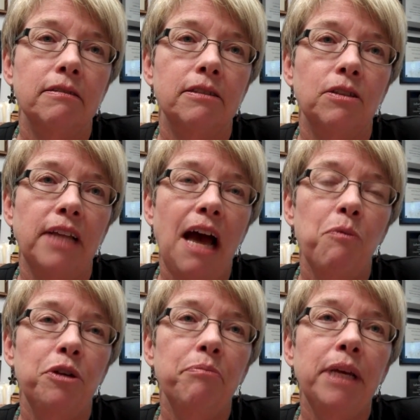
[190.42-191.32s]
so
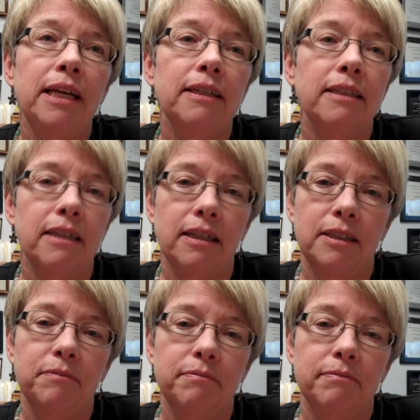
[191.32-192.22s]
that would mean
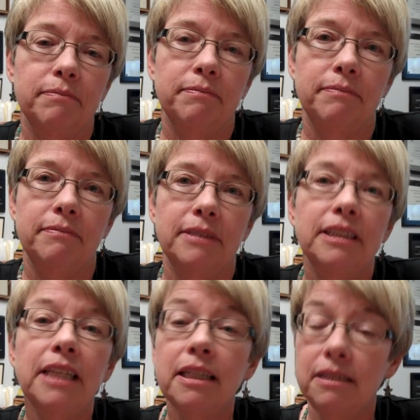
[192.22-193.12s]

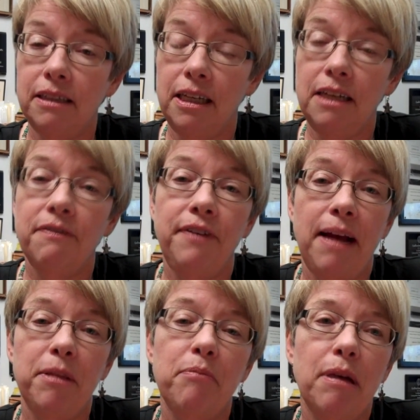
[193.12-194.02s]
60
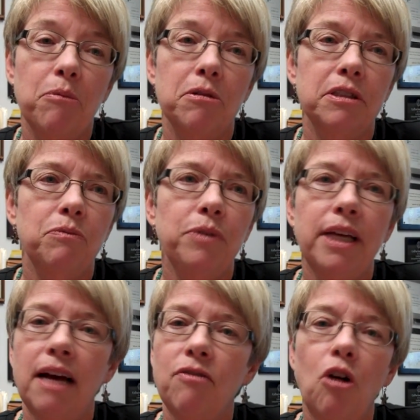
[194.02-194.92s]
family members, and we
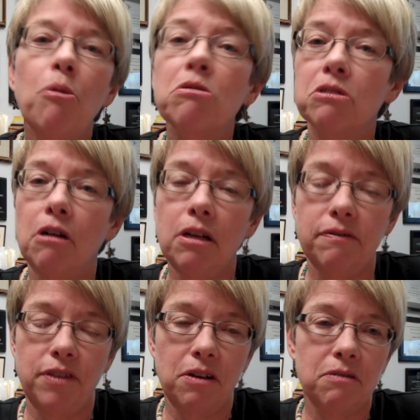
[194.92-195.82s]
have almost all
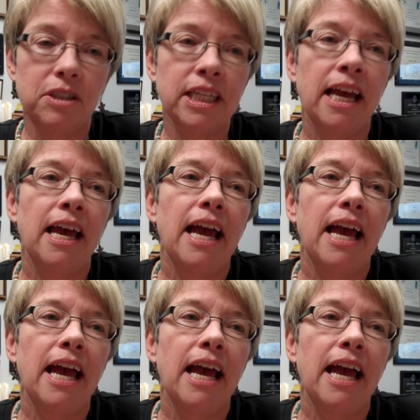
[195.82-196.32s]
of those.